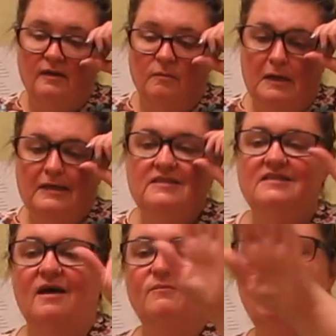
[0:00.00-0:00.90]
Because
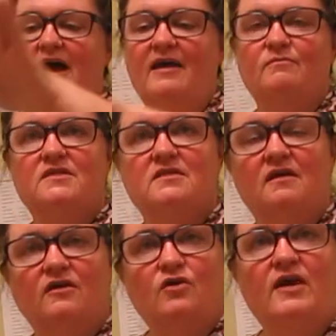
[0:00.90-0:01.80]
sometimes
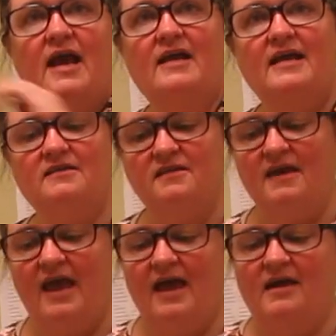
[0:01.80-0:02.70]
you can't get to the
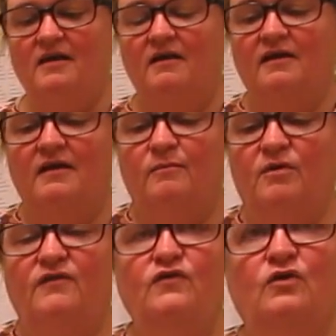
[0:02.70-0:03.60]
head, but if you